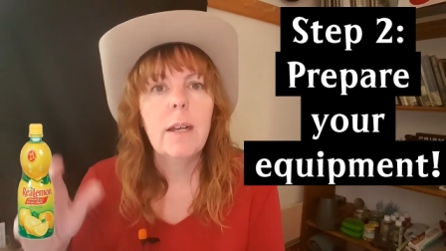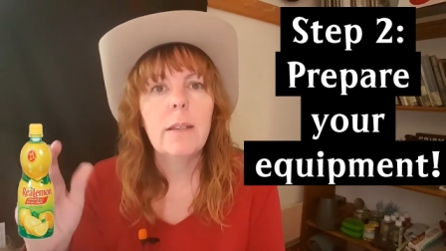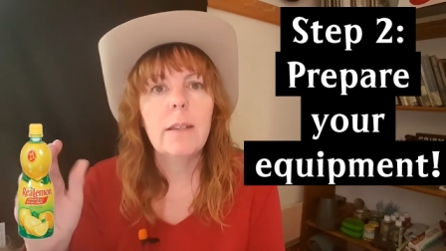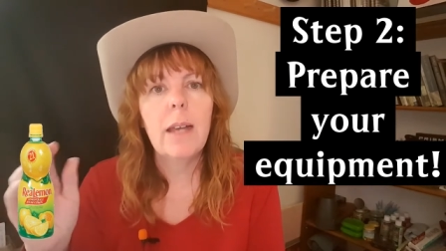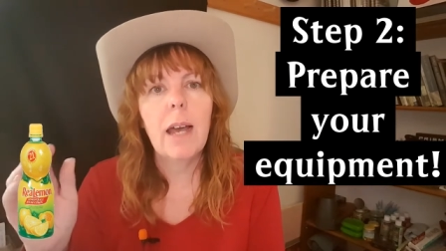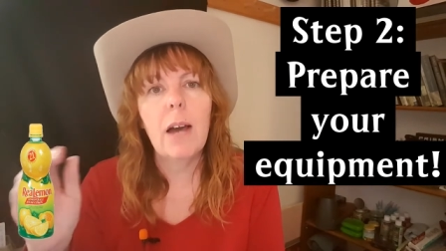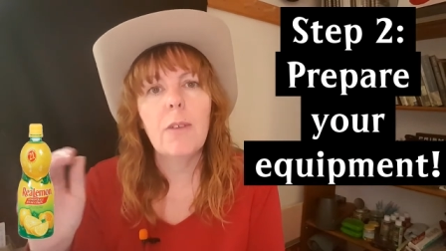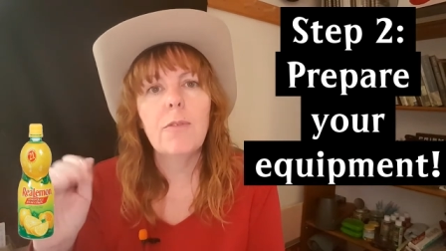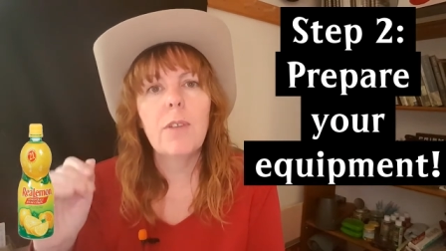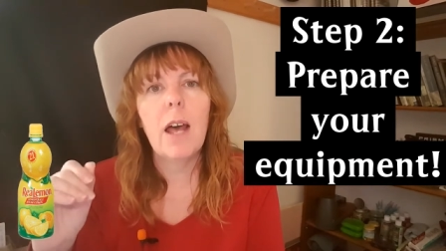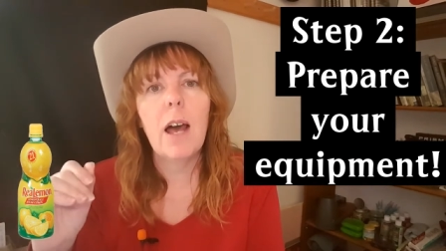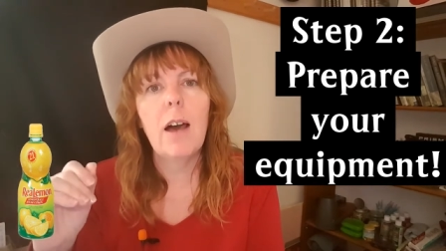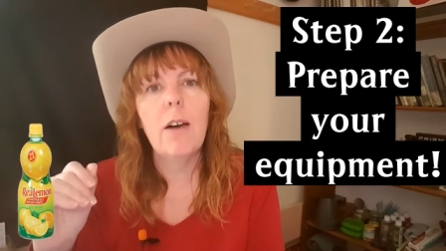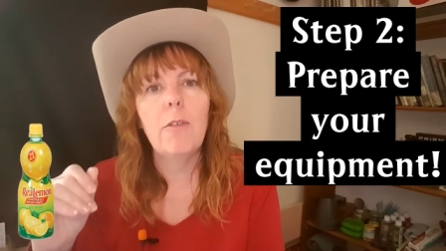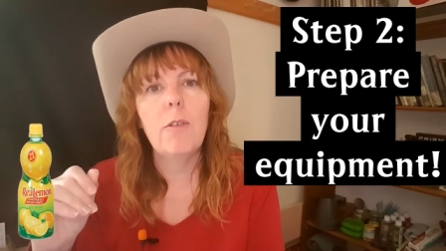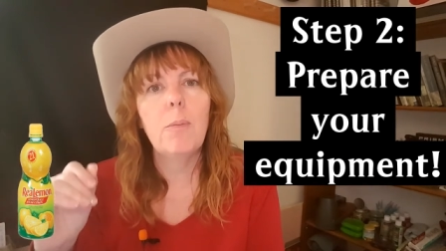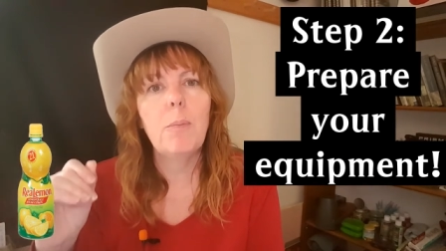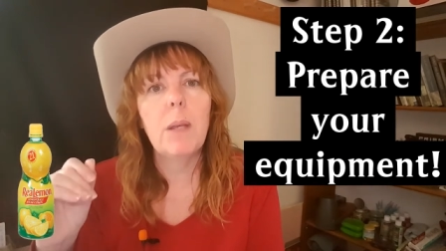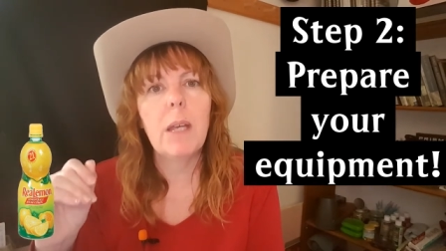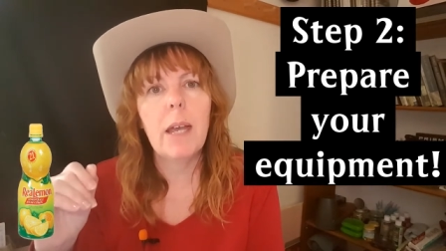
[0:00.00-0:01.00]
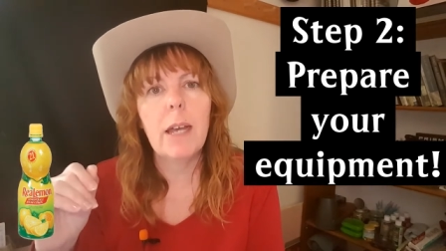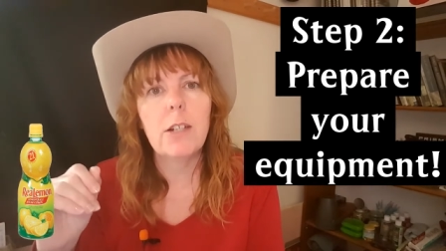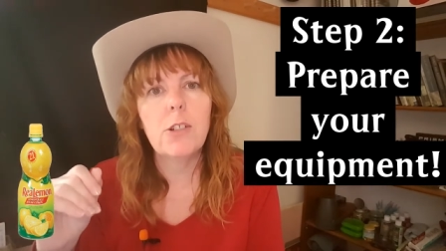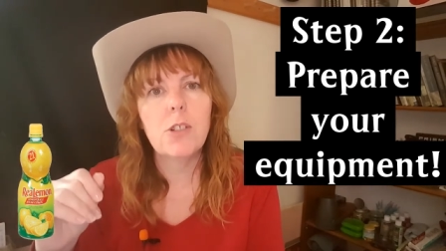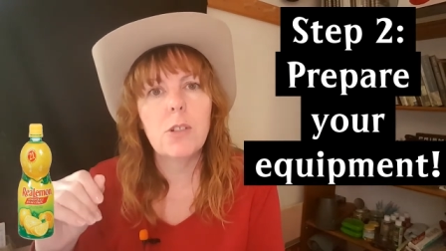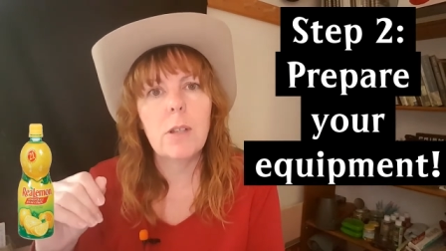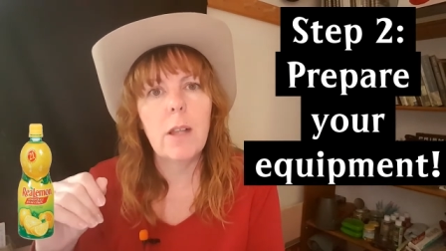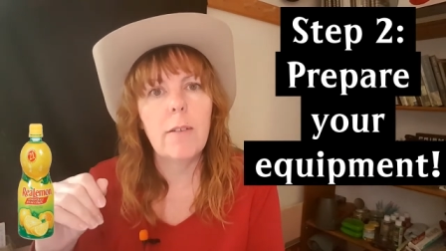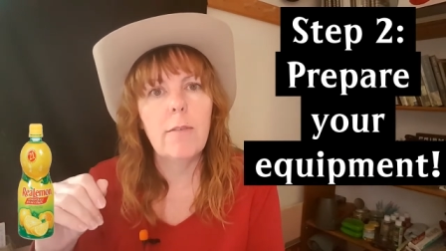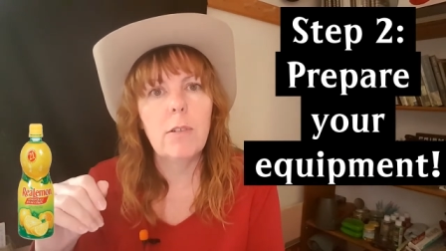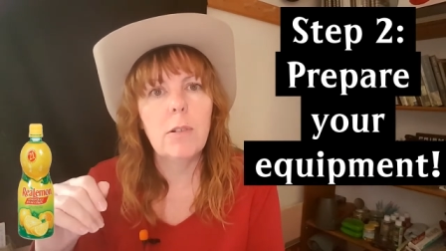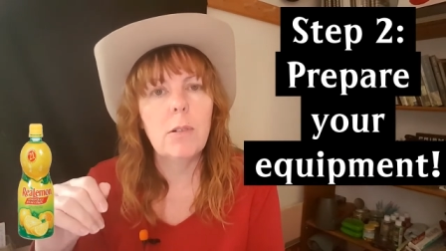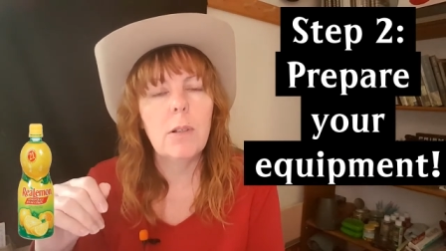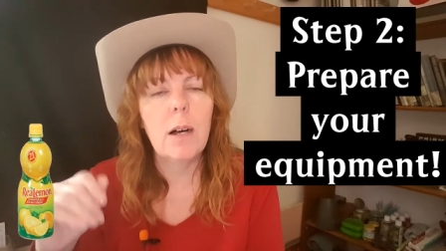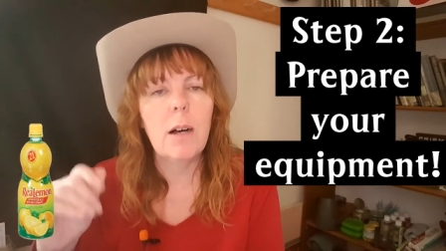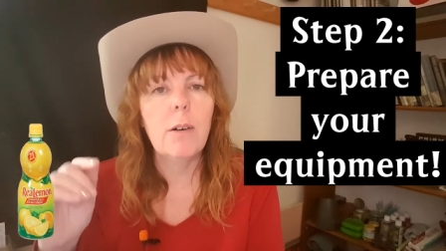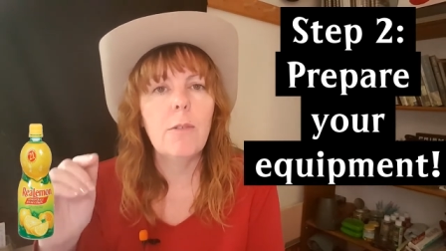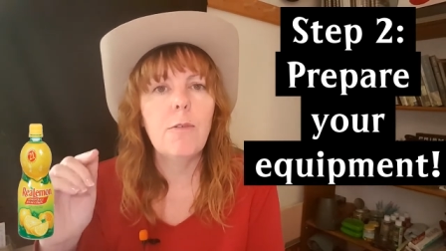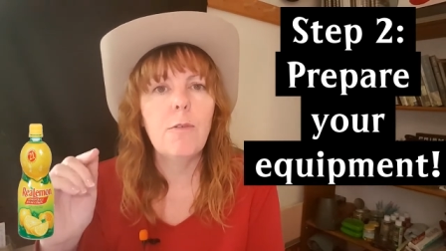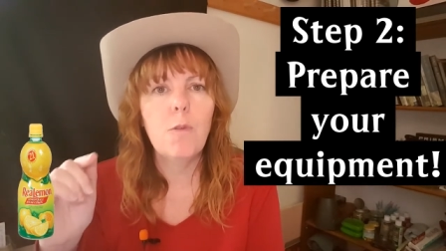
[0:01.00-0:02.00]
they have to have a pH level
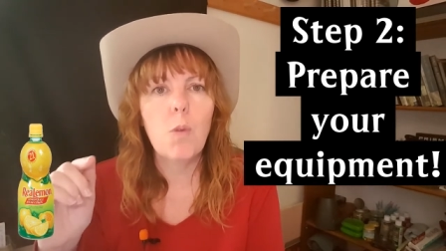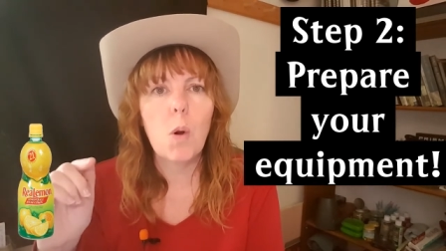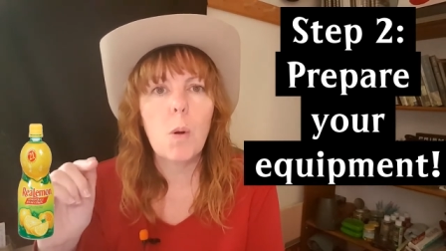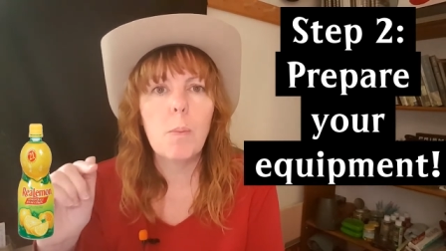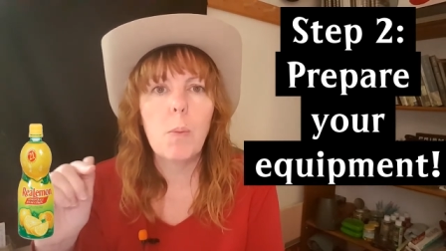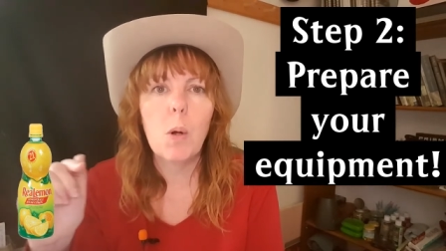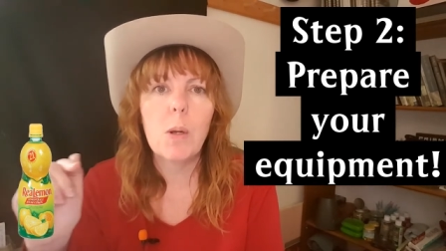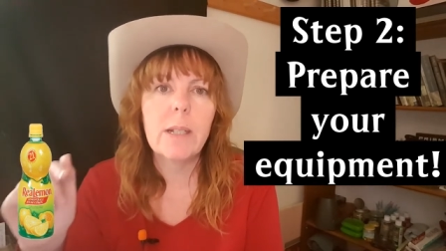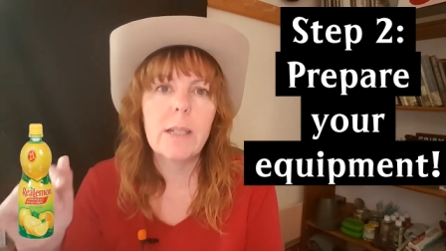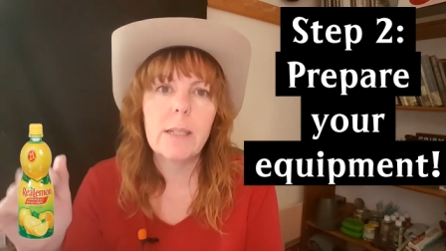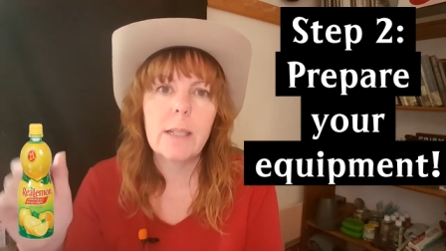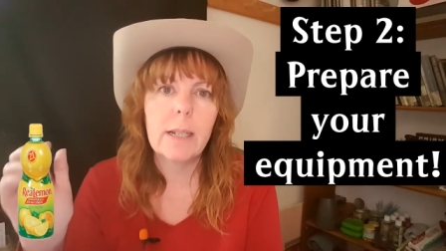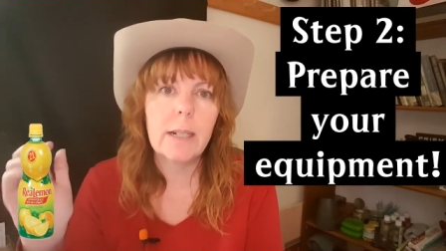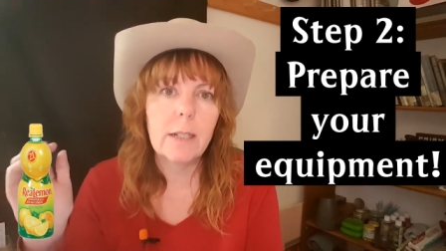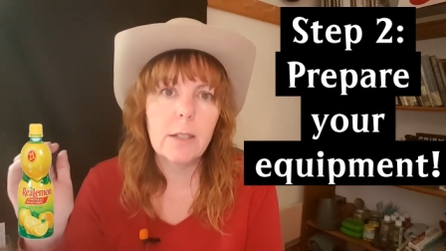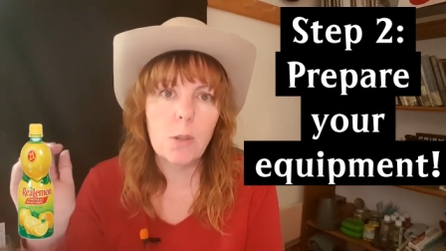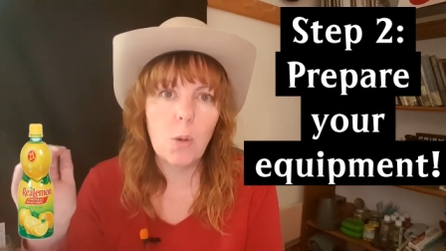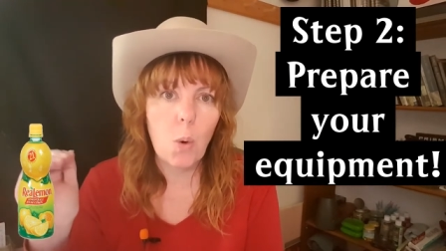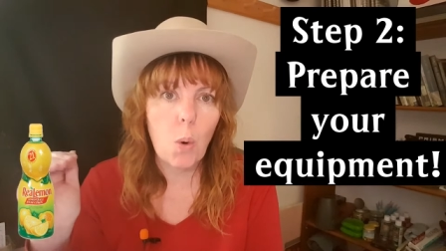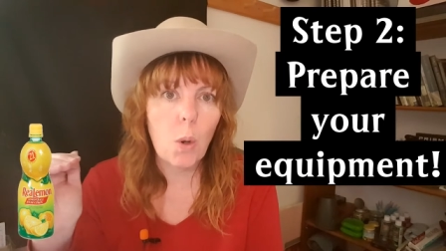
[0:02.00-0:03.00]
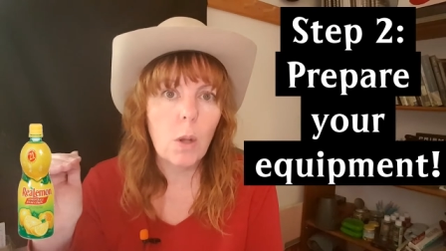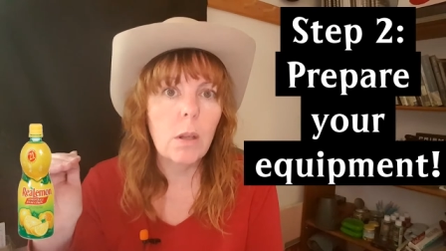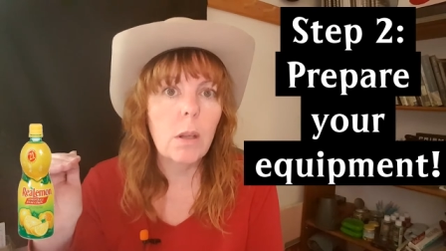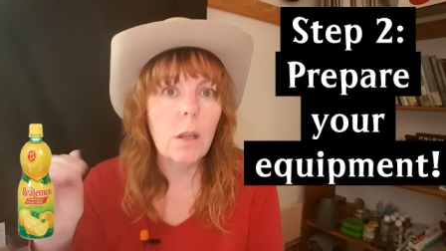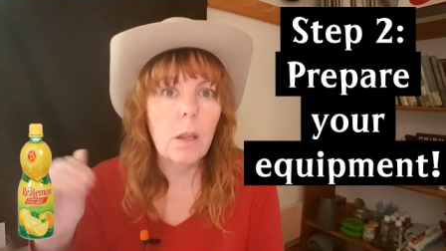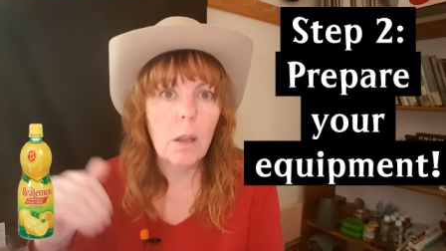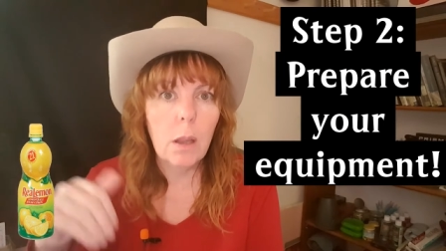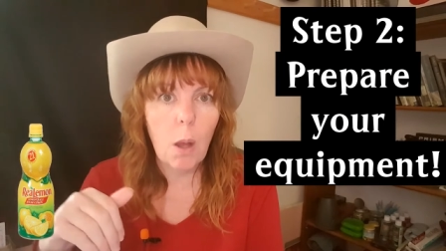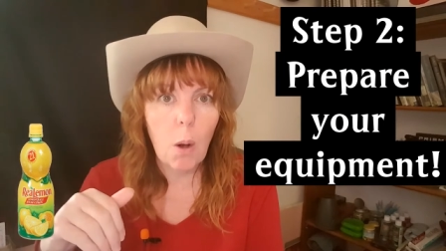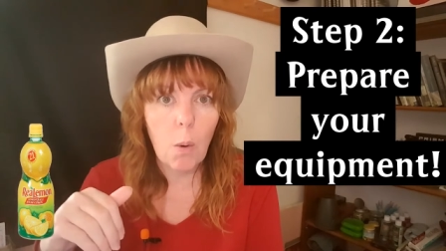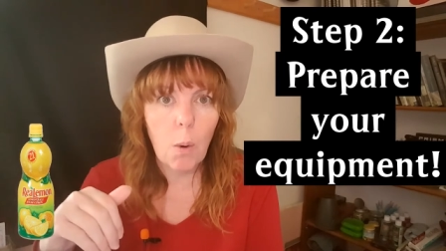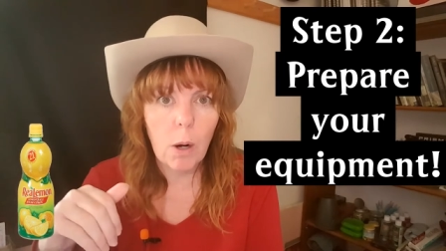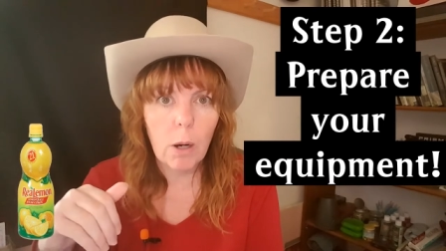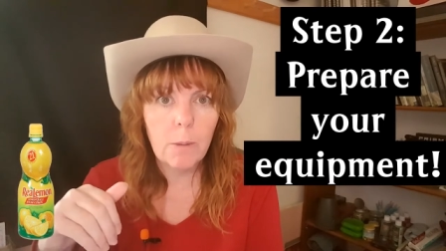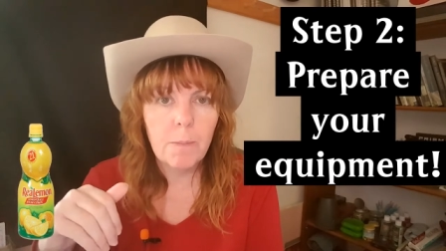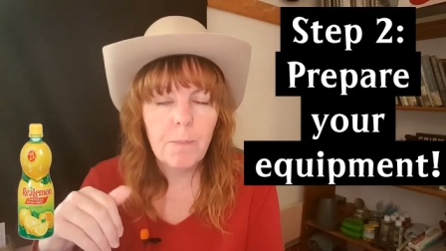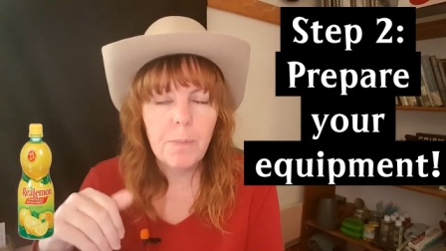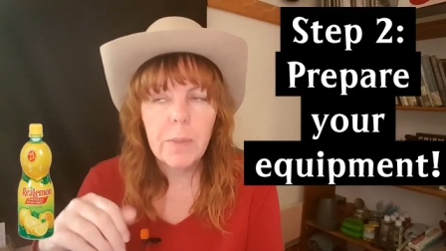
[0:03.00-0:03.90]
of four point six or lower.